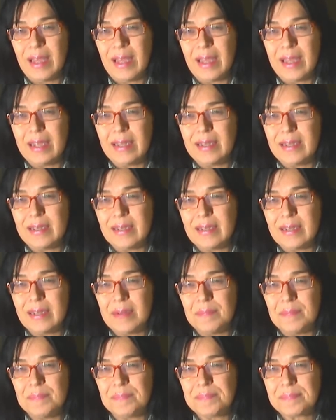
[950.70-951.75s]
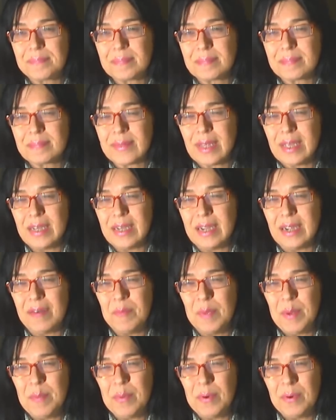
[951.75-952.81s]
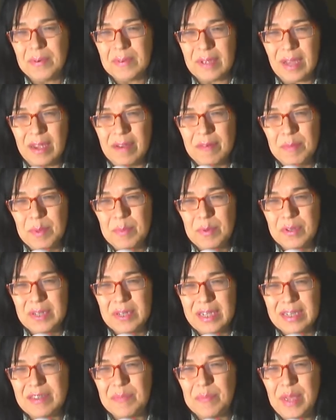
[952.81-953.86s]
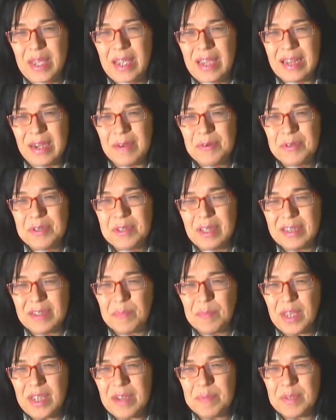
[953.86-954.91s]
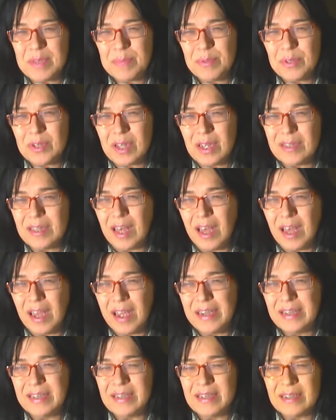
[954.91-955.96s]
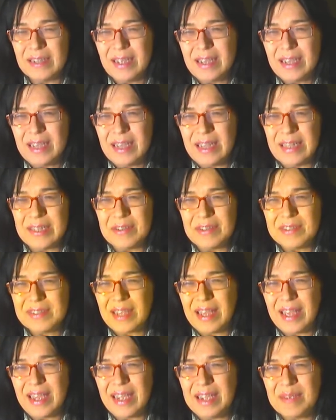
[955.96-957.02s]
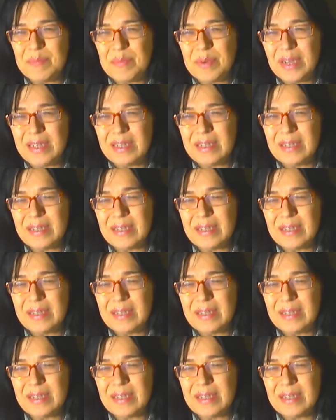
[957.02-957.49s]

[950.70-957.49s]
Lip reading: And I remember like debate, I would like debate people online in the USA, but